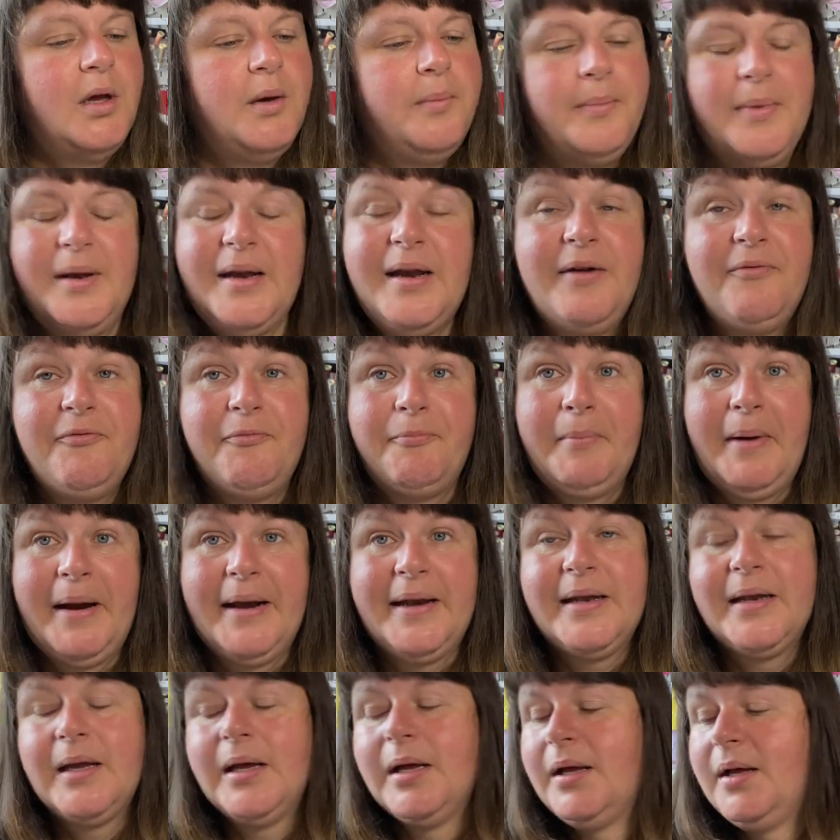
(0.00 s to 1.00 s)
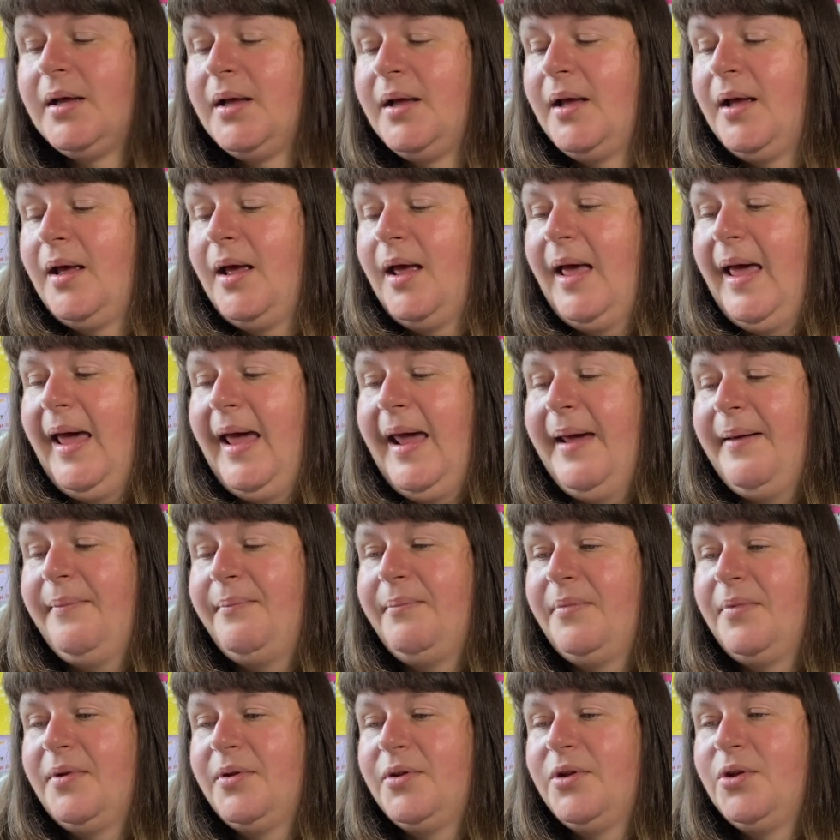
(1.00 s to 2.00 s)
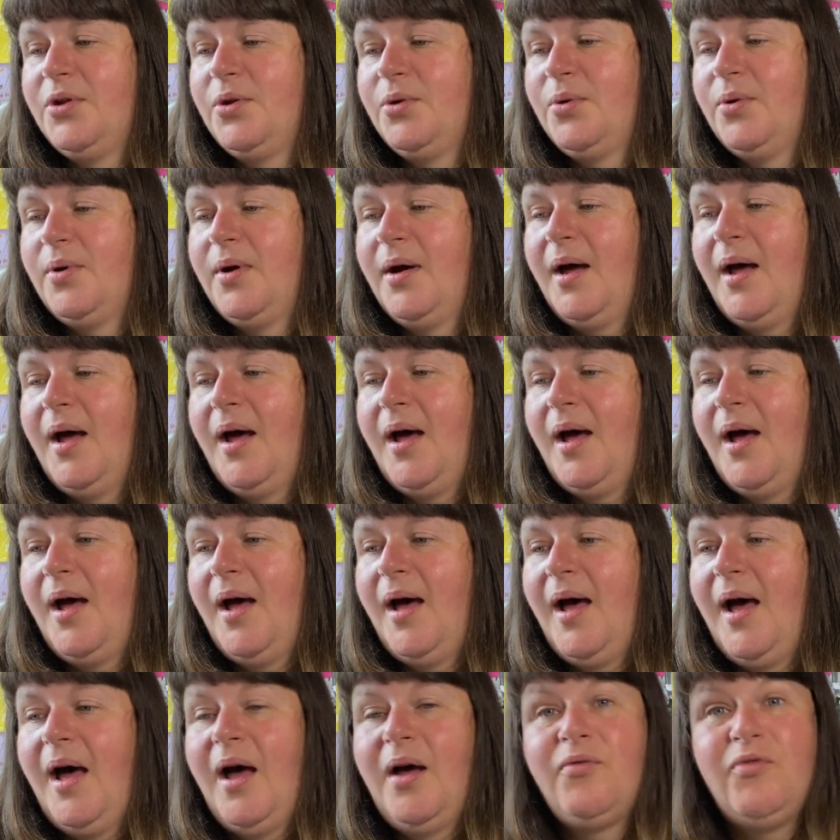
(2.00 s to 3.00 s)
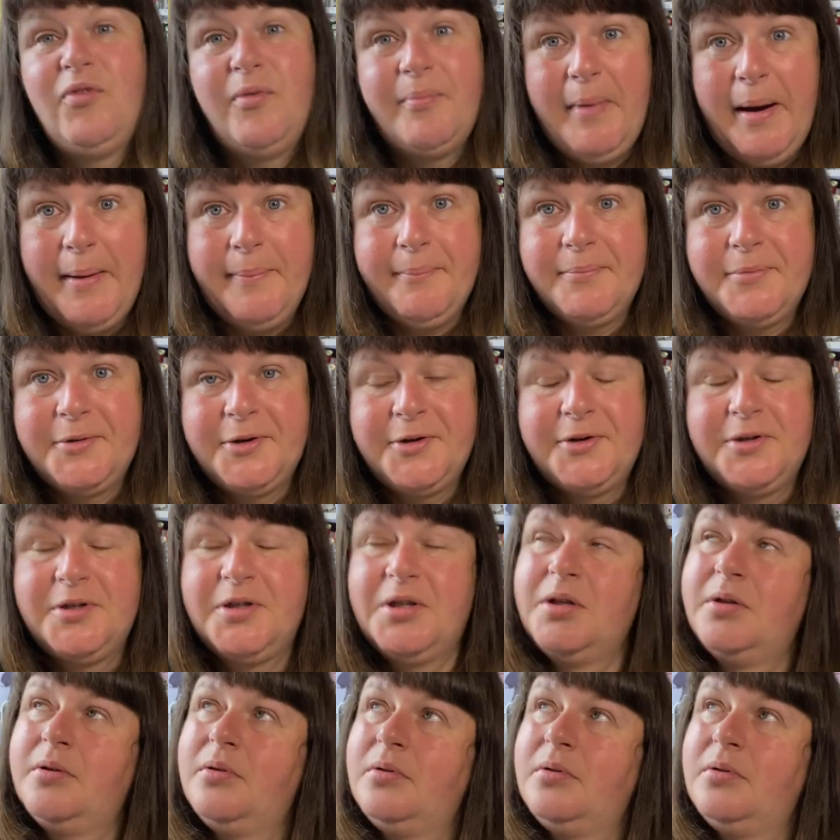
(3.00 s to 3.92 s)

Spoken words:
but never mind. So I remembered,